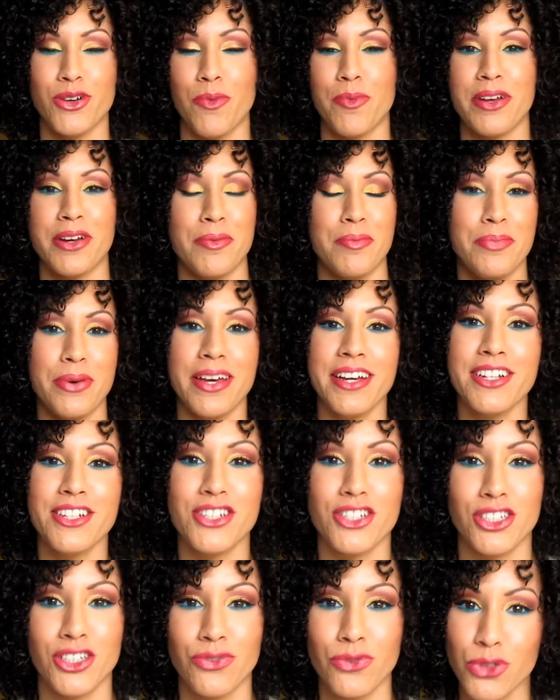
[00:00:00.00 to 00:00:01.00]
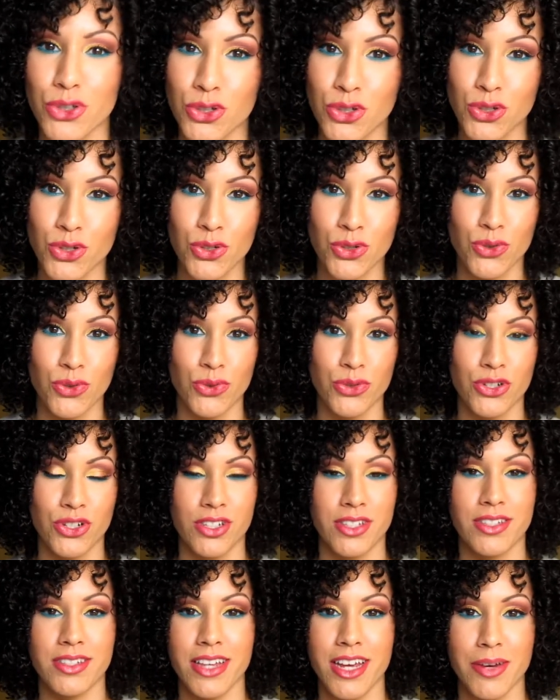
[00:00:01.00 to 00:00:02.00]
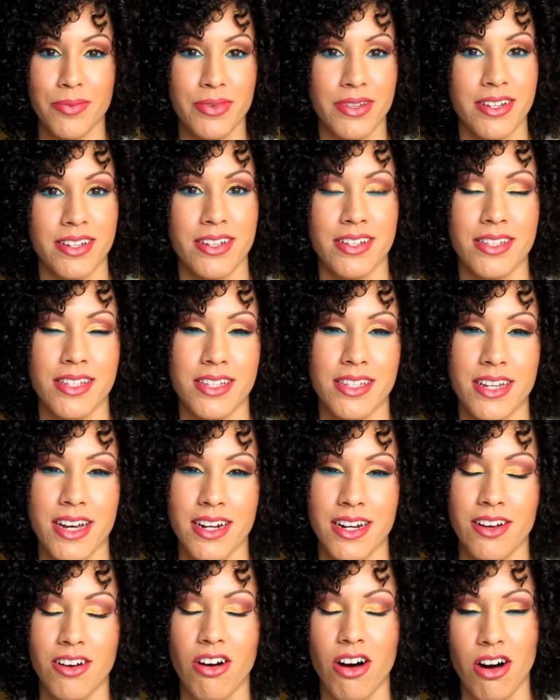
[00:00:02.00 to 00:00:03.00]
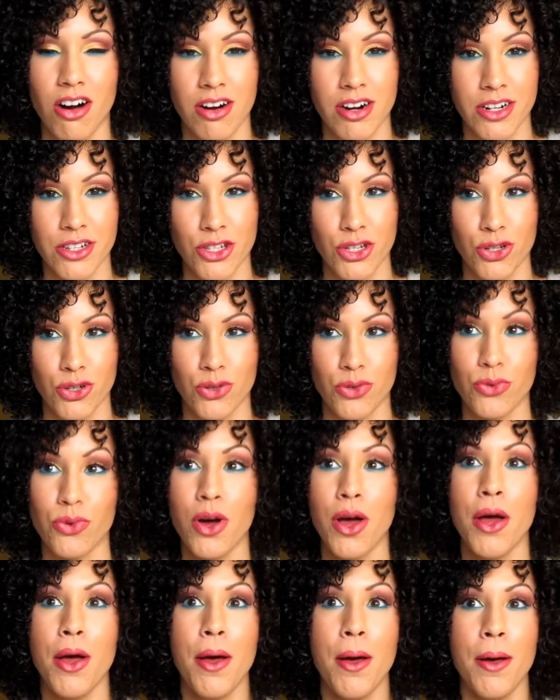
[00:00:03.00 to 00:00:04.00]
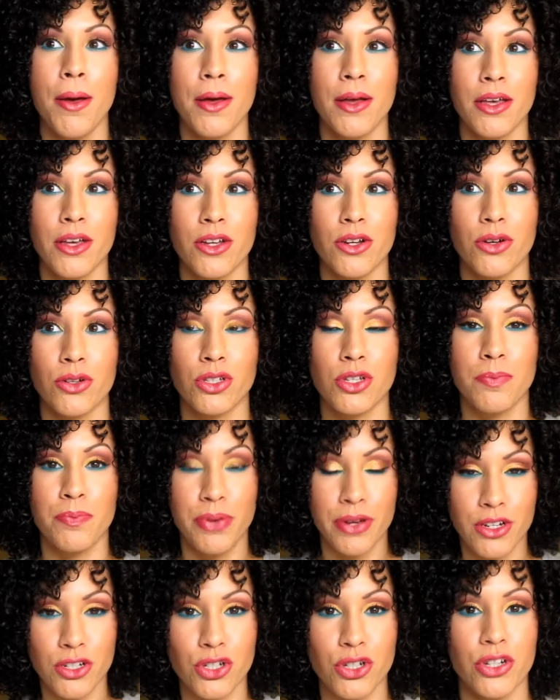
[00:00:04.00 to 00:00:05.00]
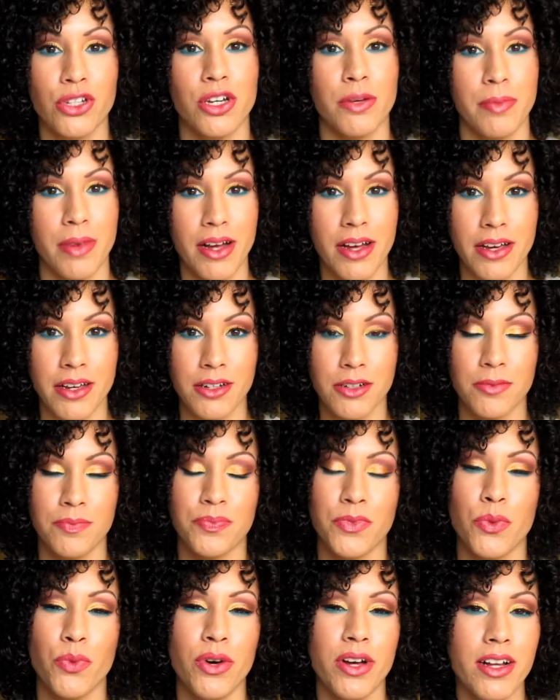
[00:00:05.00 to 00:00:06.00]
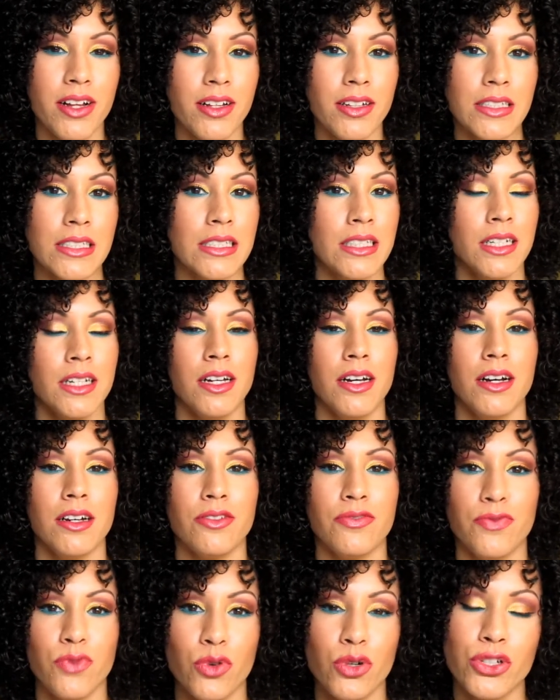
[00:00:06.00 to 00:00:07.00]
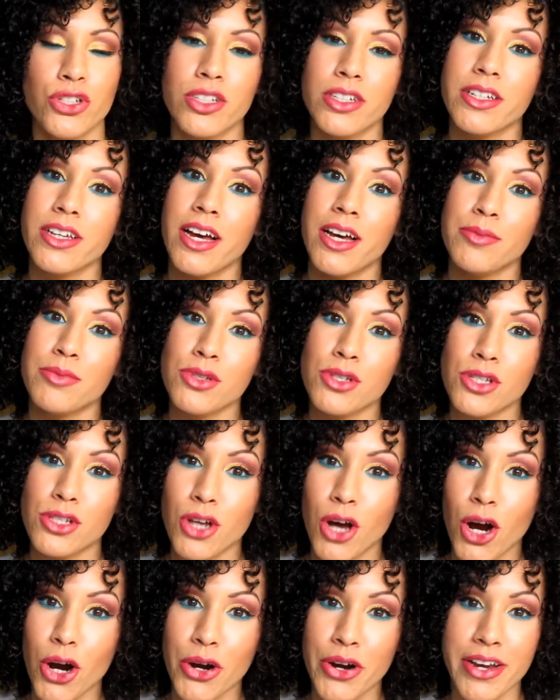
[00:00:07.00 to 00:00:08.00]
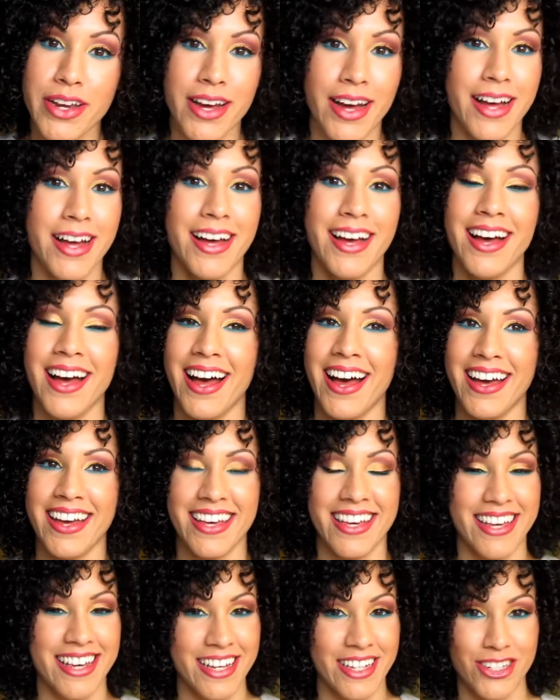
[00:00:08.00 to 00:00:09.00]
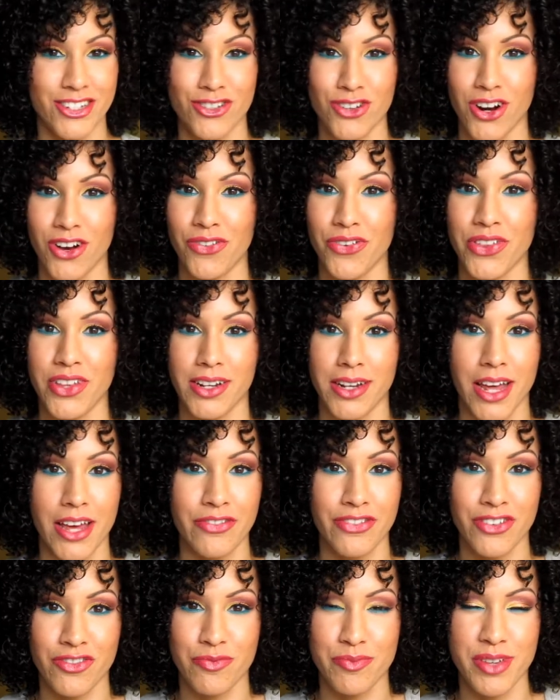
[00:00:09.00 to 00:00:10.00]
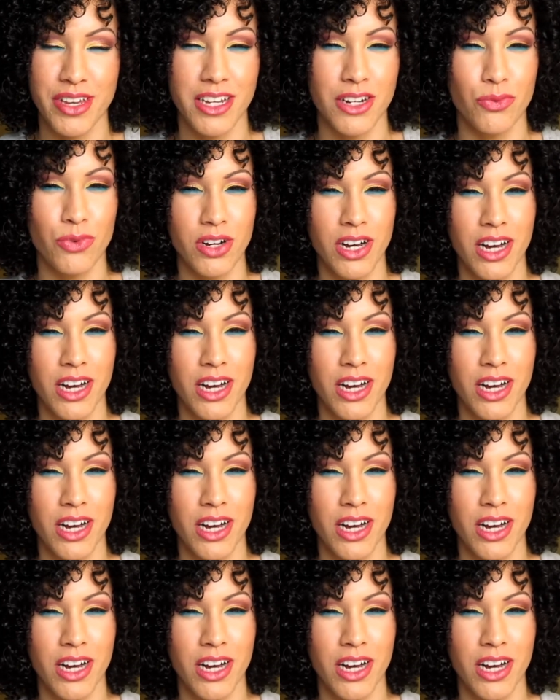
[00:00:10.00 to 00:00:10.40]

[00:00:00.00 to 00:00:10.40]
made a picture of what you just said, because it's kind of hard to, to picture in your mind. Well, unfortunately, I'm sorry, I can't draw for the life of me, and it